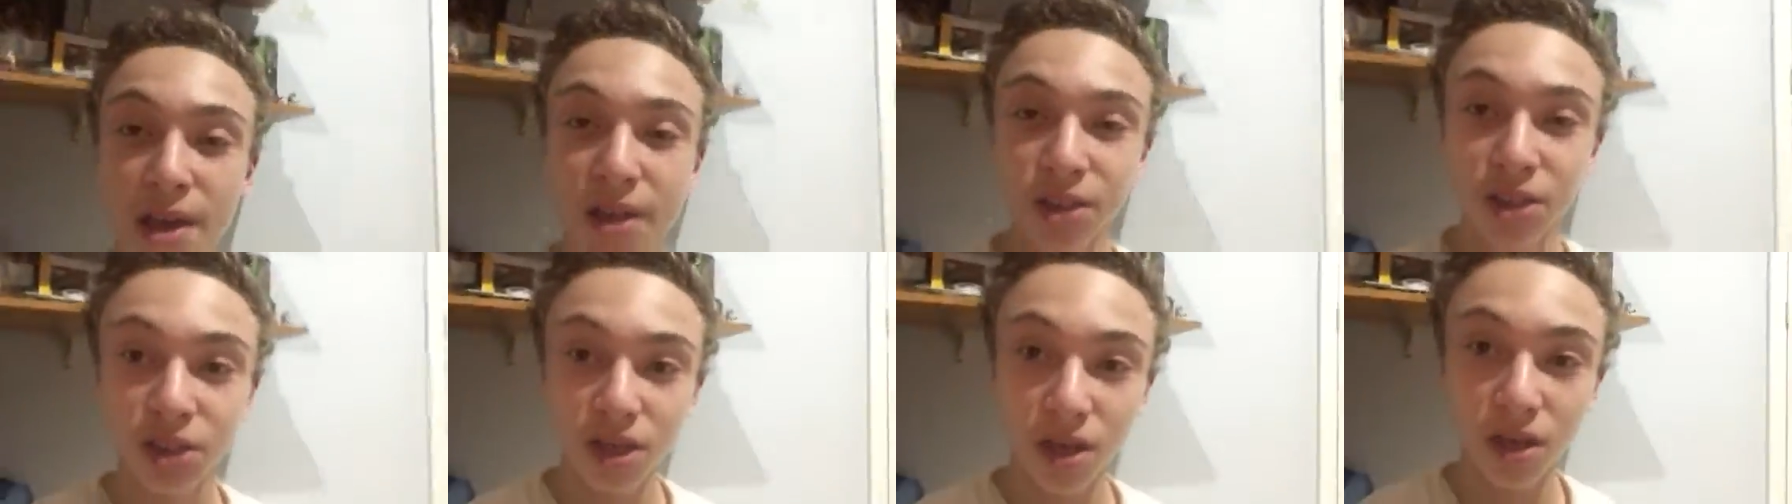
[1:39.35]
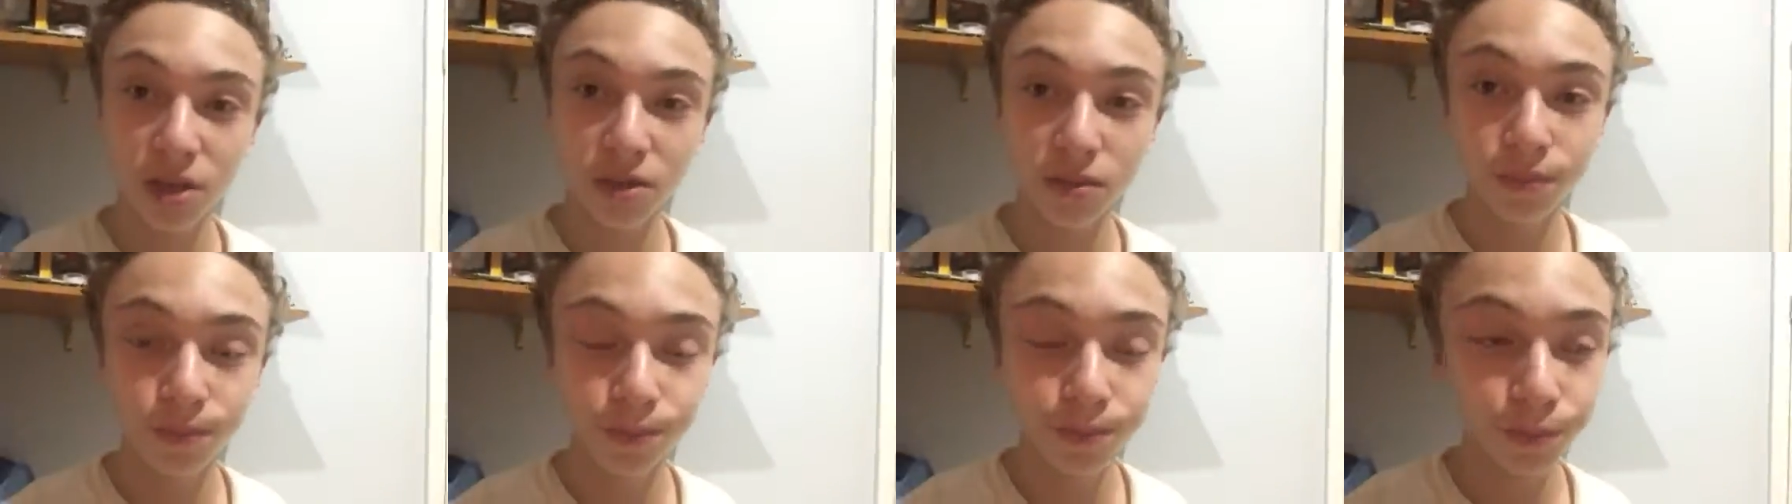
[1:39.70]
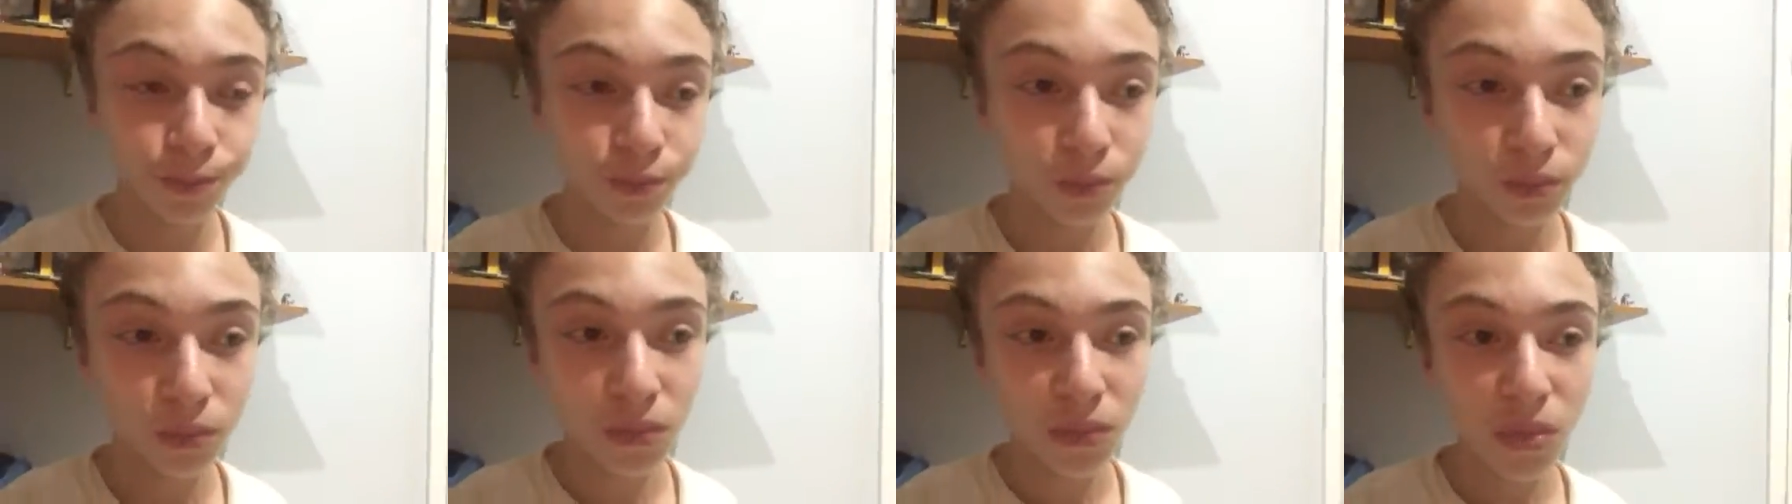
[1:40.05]
So
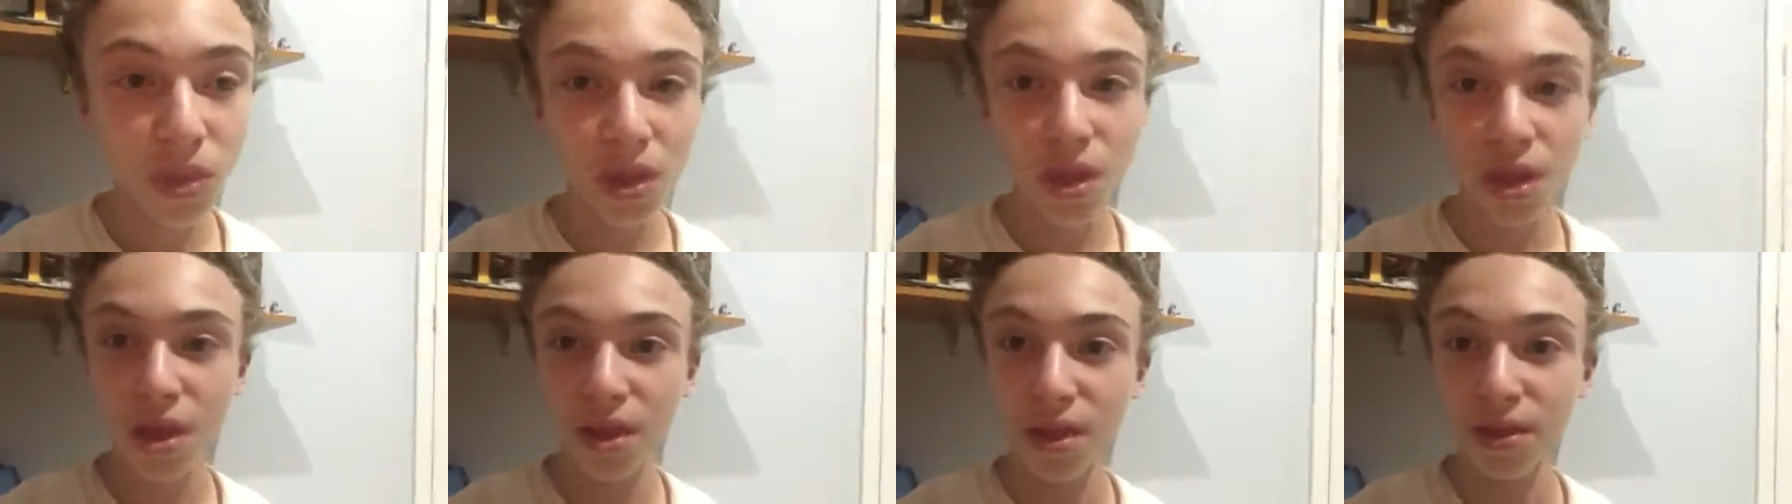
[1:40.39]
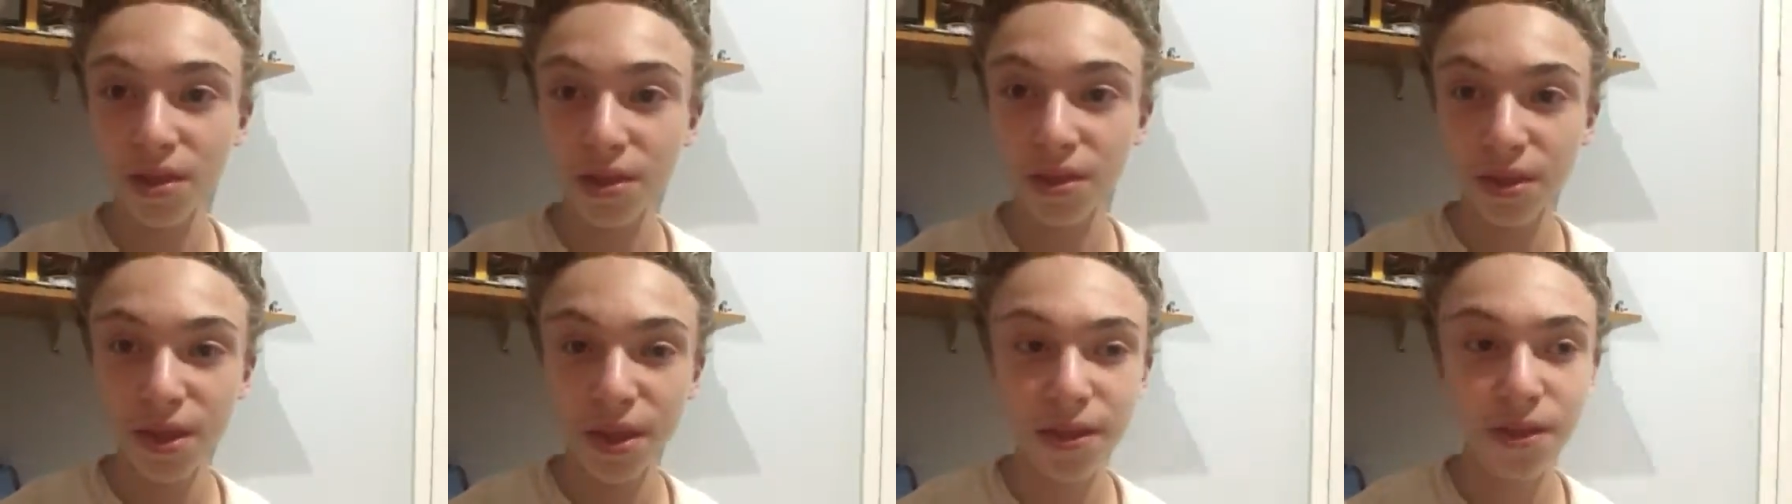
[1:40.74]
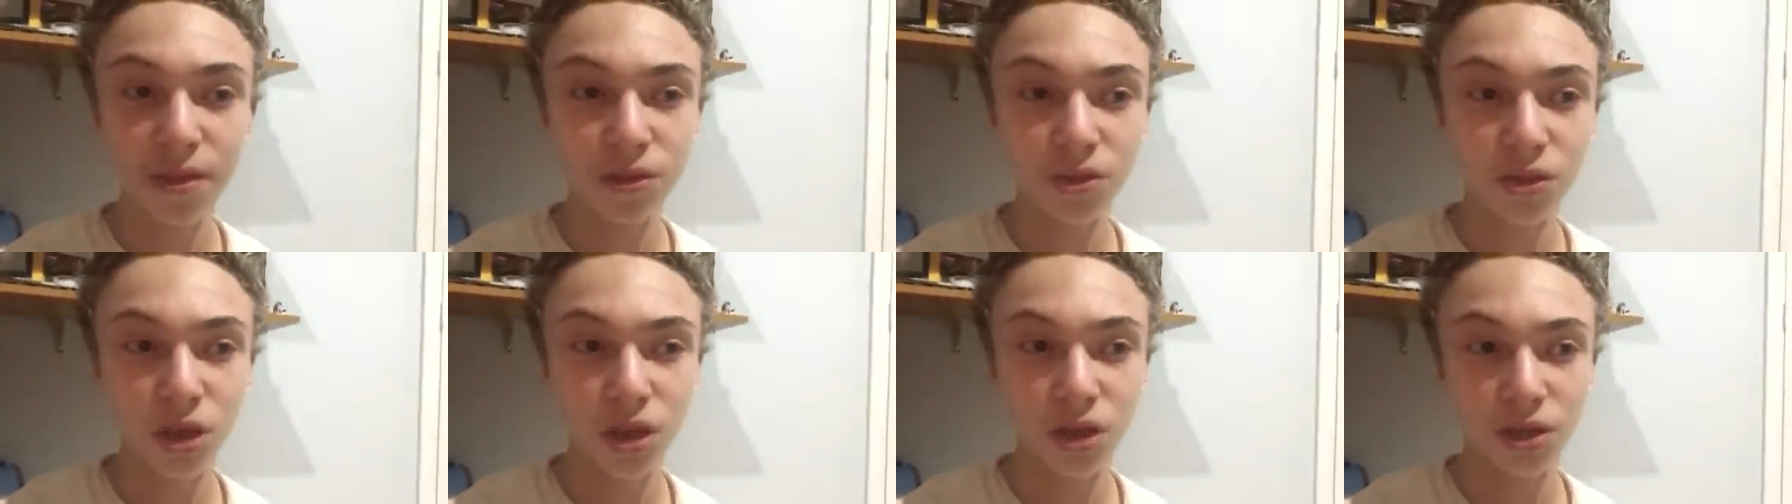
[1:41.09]
then
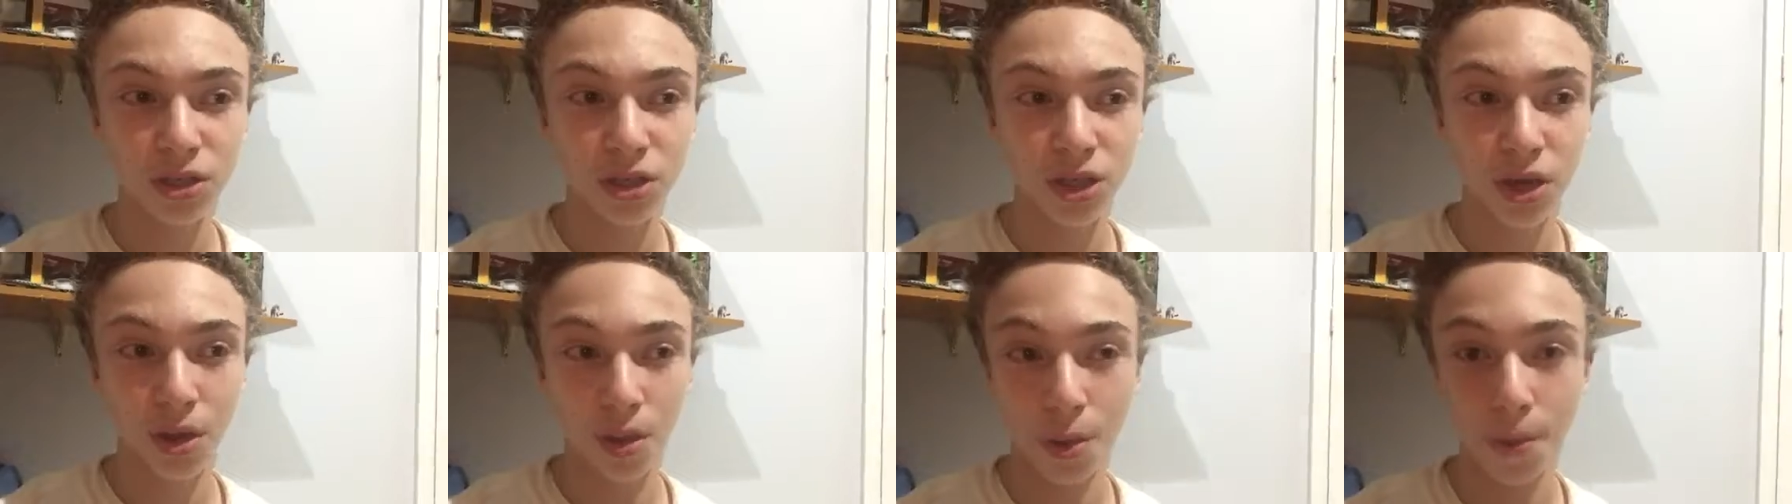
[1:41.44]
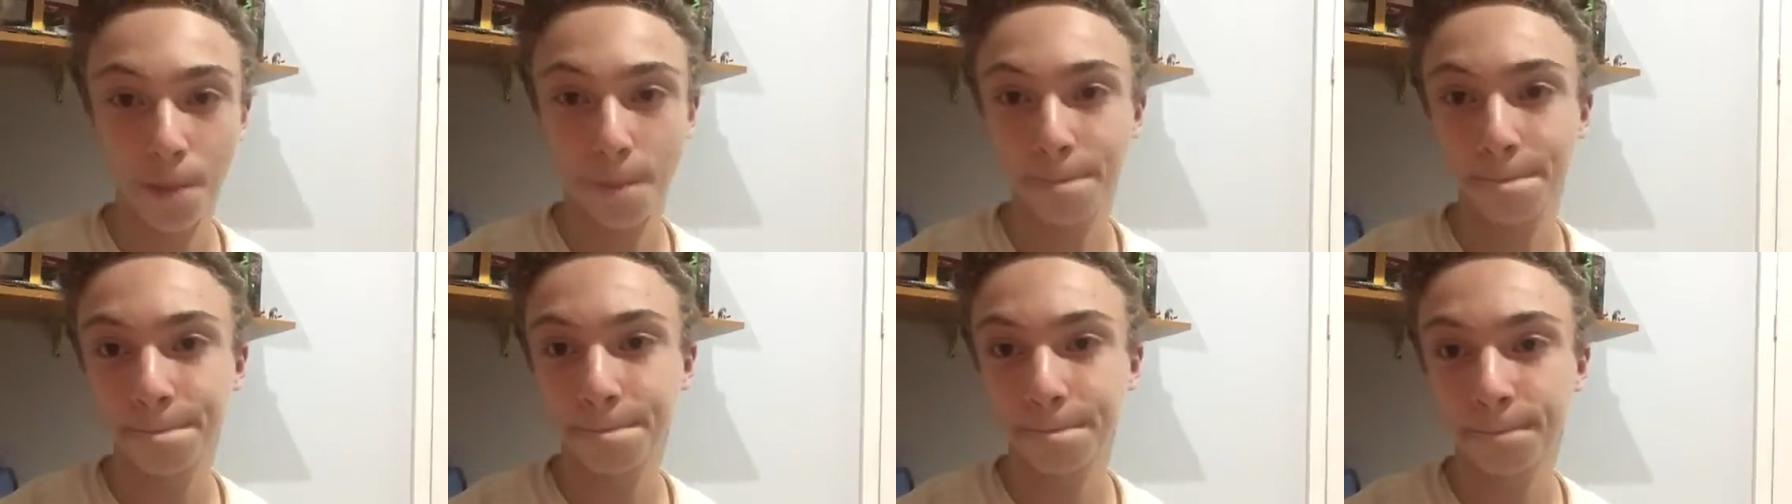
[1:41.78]
there's also